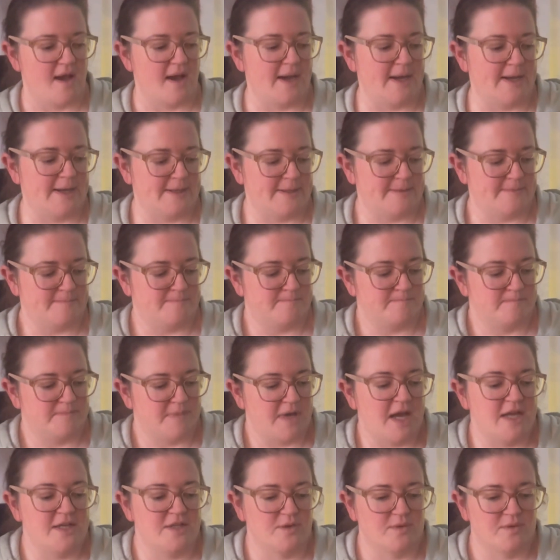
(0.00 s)

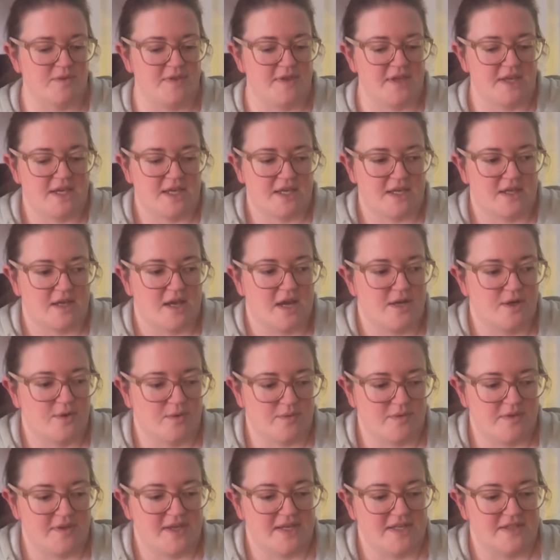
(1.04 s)
I don't
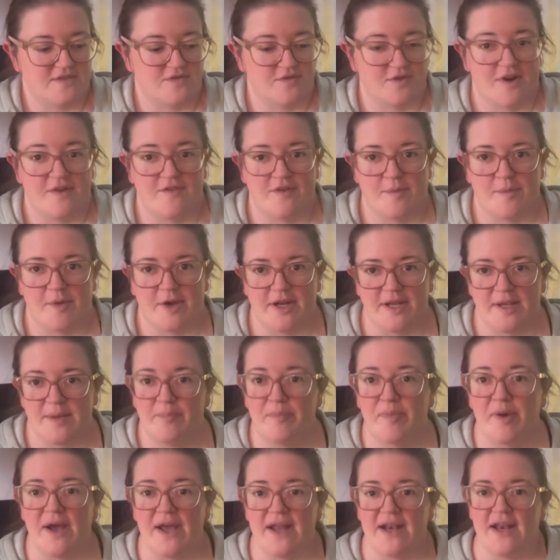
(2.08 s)
think it's for everybody,
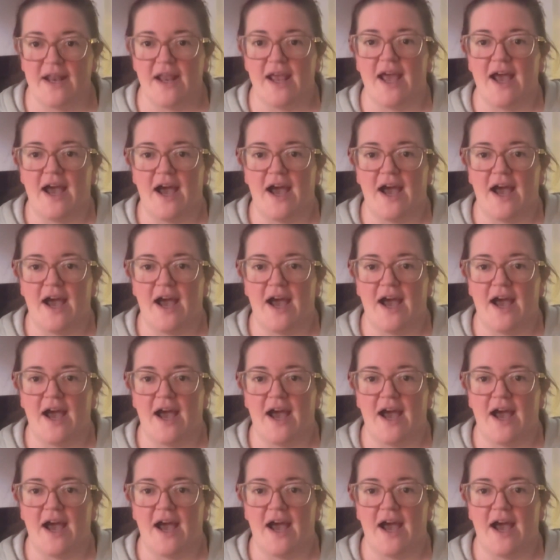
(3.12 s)
but